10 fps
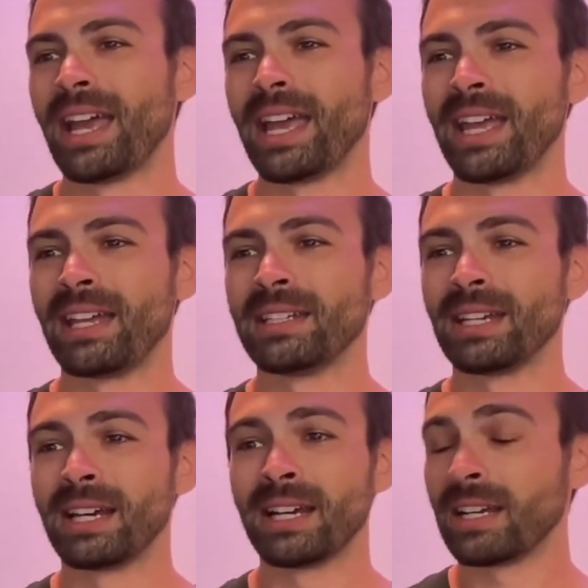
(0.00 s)
and
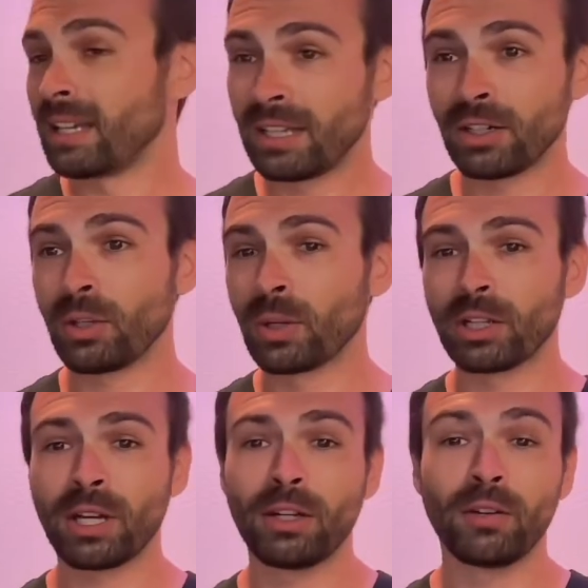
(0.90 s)
here you want to
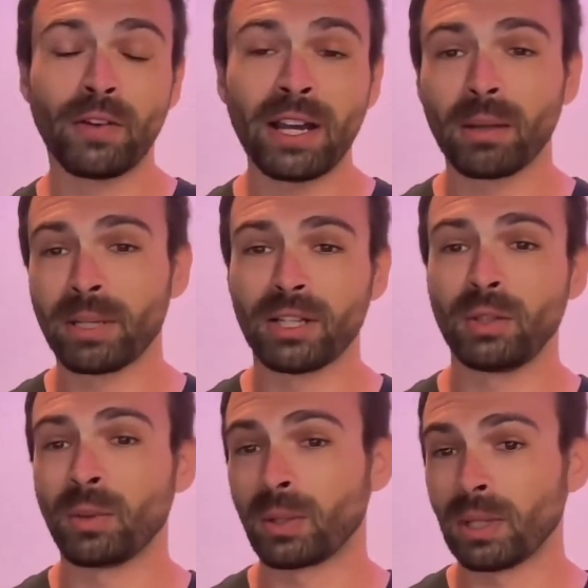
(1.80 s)
create a new file because
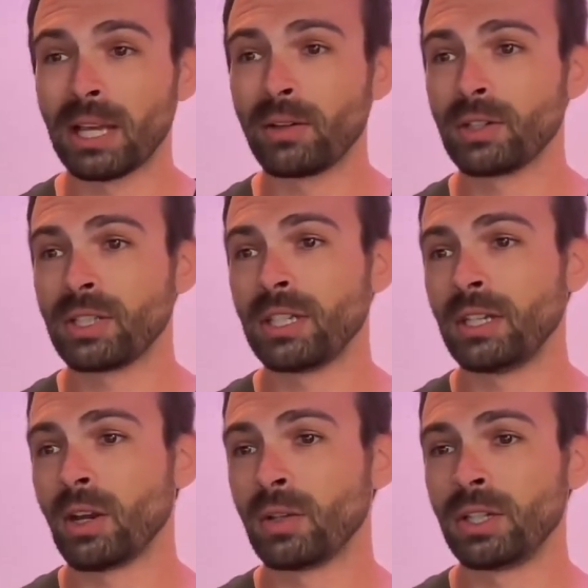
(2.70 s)
you want to allow your
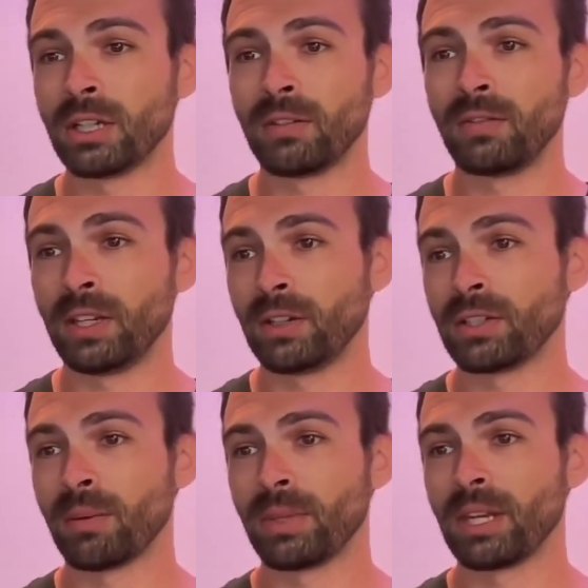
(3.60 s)
CEO to configure
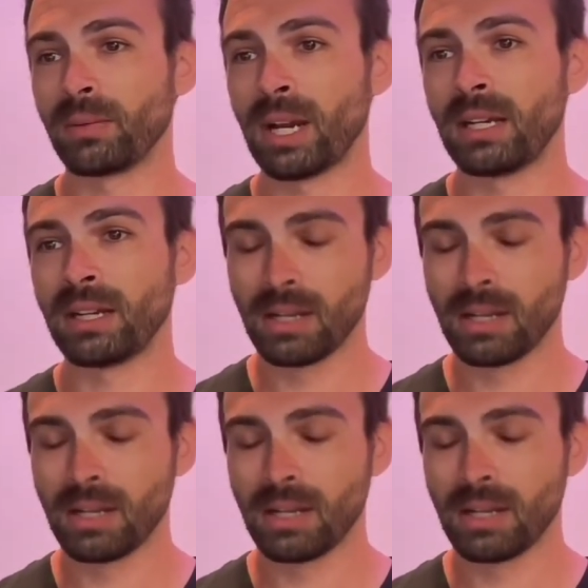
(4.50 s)
something, right?